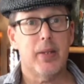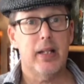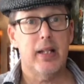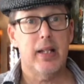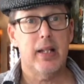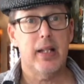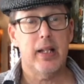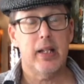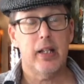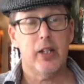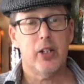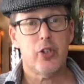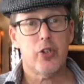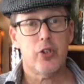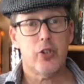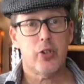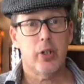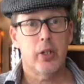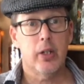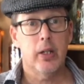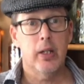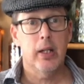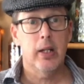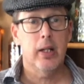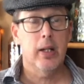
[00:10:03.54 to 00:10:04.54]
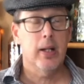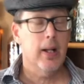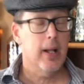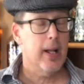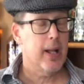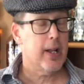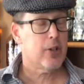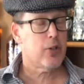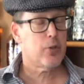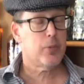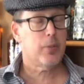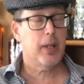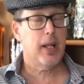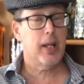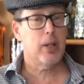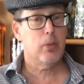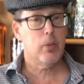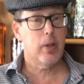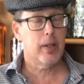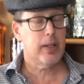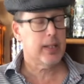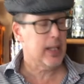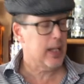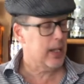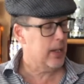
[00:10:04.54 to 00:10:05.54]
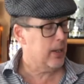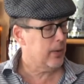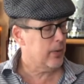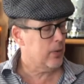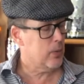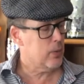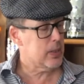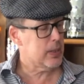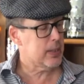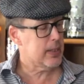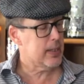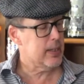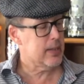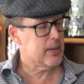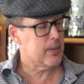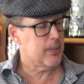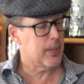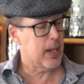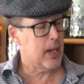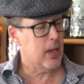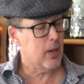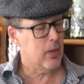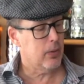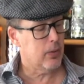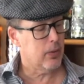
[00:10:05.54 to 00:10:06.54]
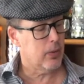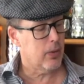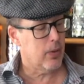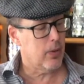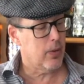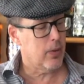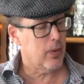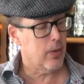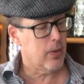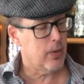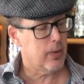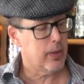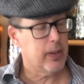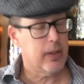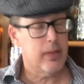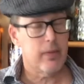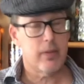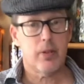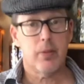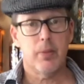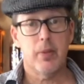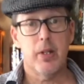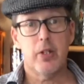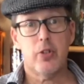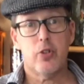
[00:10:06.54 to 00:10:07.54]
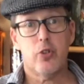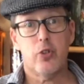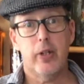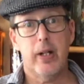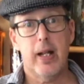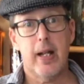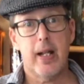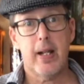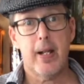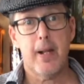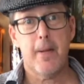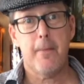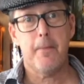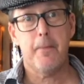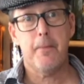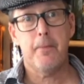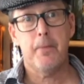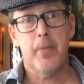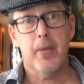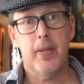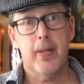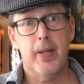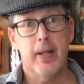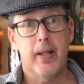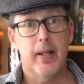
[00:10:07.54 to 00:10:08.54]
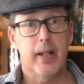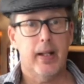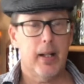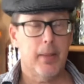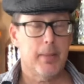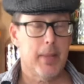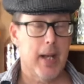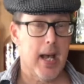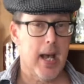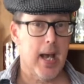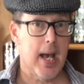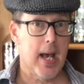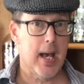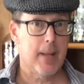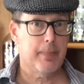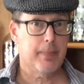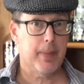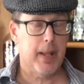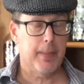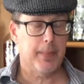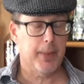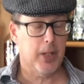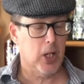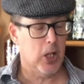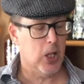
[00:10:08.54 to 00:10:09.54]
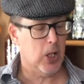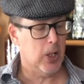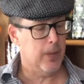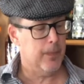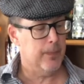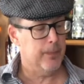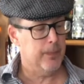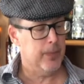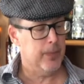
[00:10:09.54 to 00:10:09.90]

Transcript: in English to explain what the hell the whiskey is about or get some history on it. Come on, people.